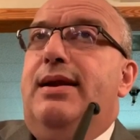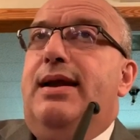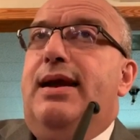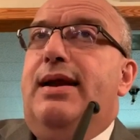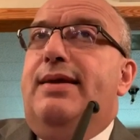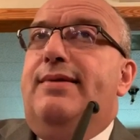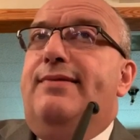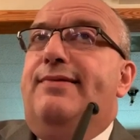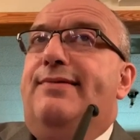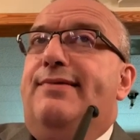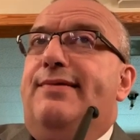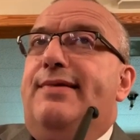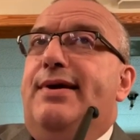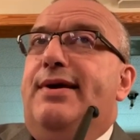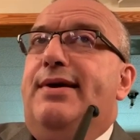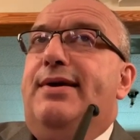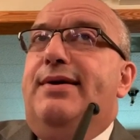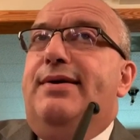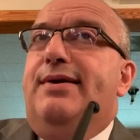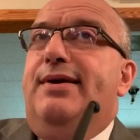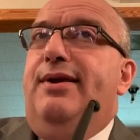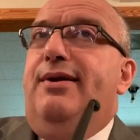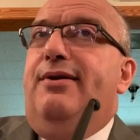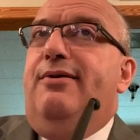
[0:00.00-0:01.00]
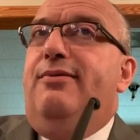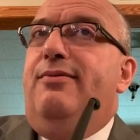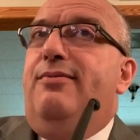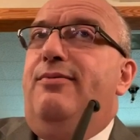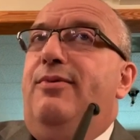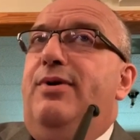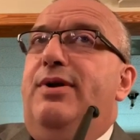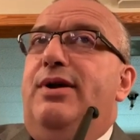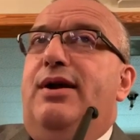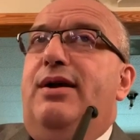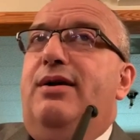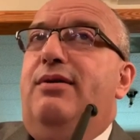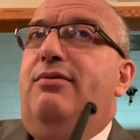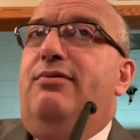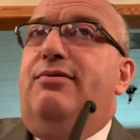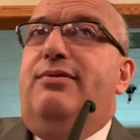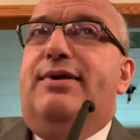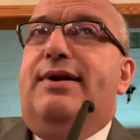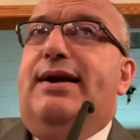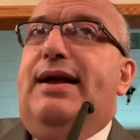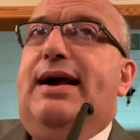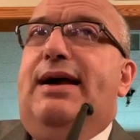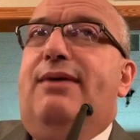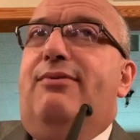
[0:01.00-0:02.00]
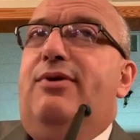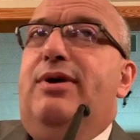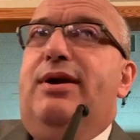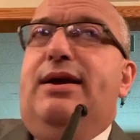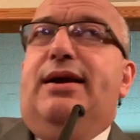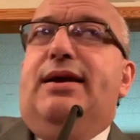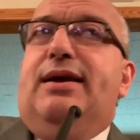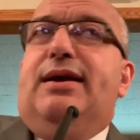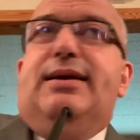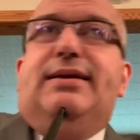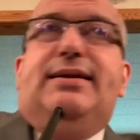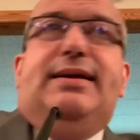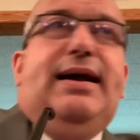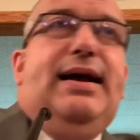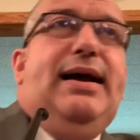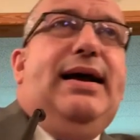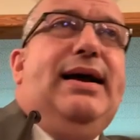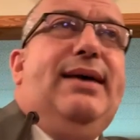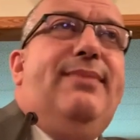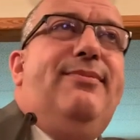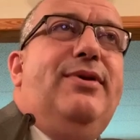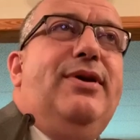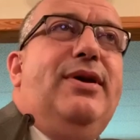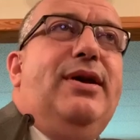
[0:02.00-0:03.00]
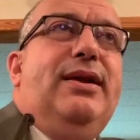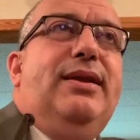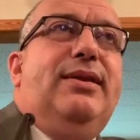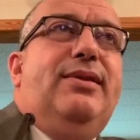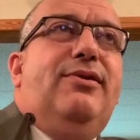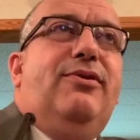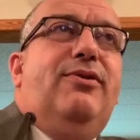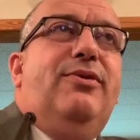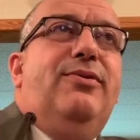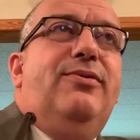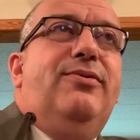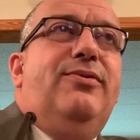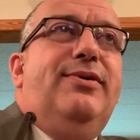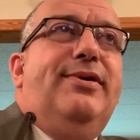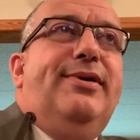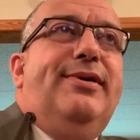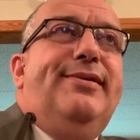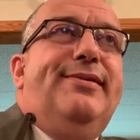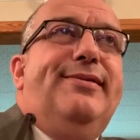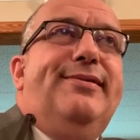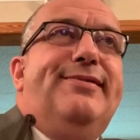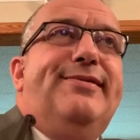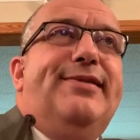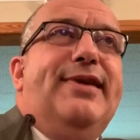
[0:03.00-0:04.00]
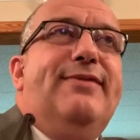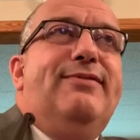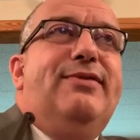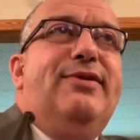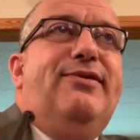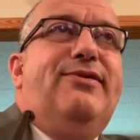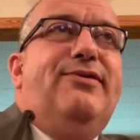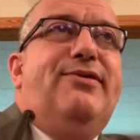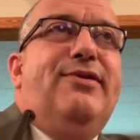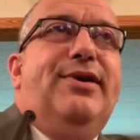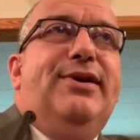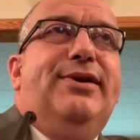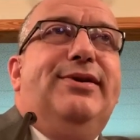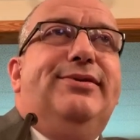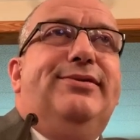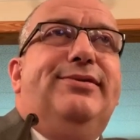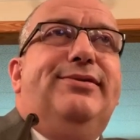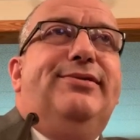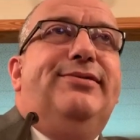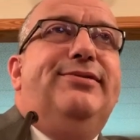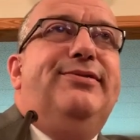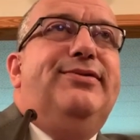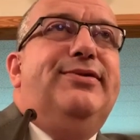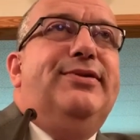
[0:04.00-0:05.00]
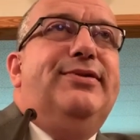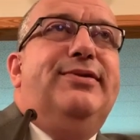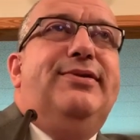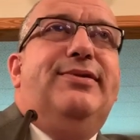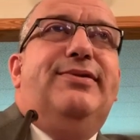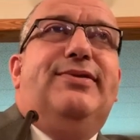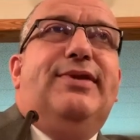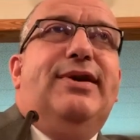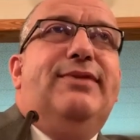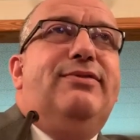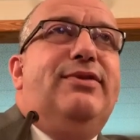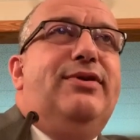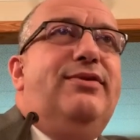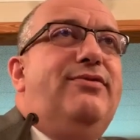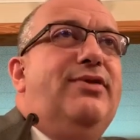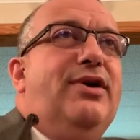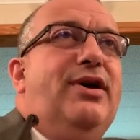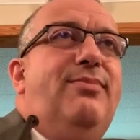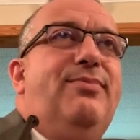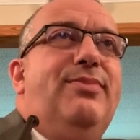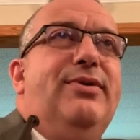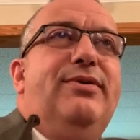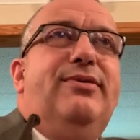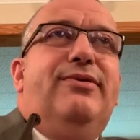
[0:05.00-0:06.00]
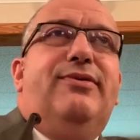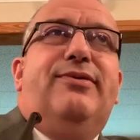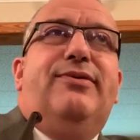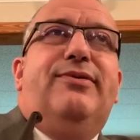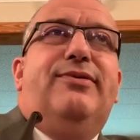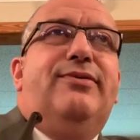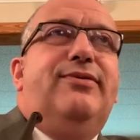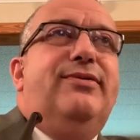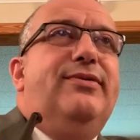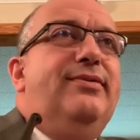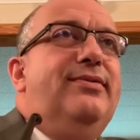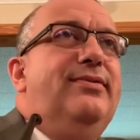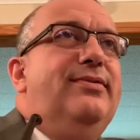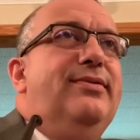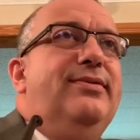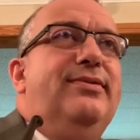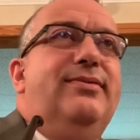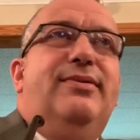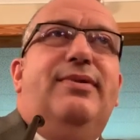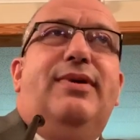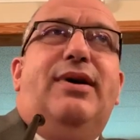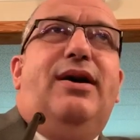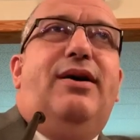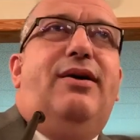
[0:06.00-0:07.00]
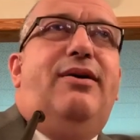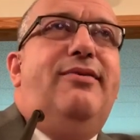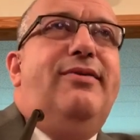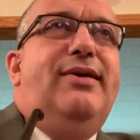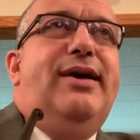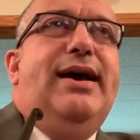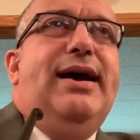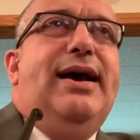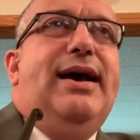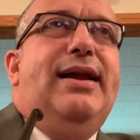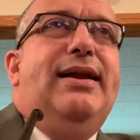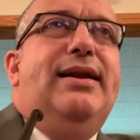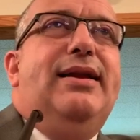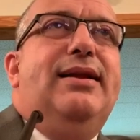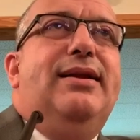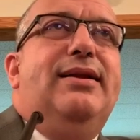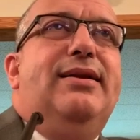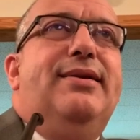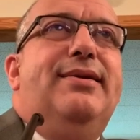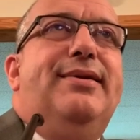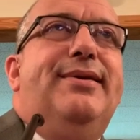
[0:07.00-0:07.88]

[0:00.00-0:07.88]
And as, you know, we're not going tonight, we ain't got time to get through the seven seals and the seven trumpets and all that.